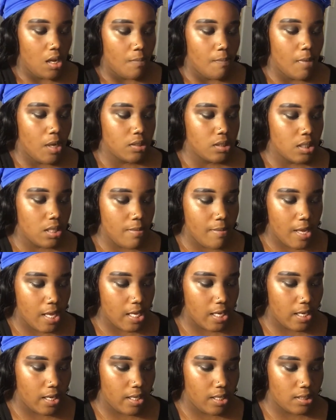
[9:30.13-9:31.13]
Mostly
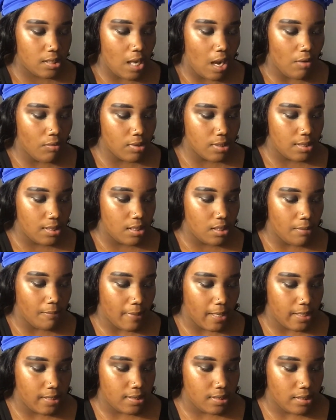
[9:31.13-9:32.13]
because I wasn't in the
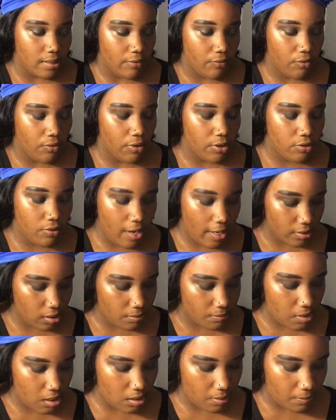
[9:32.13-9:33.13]
mindset for it. You have to
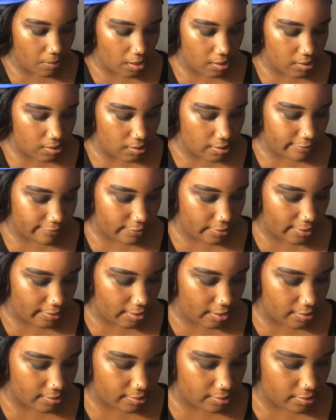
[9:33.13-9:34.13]
be in the mindset for that
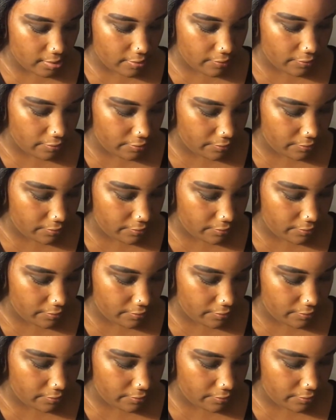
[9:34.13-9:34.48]
kind of stuff.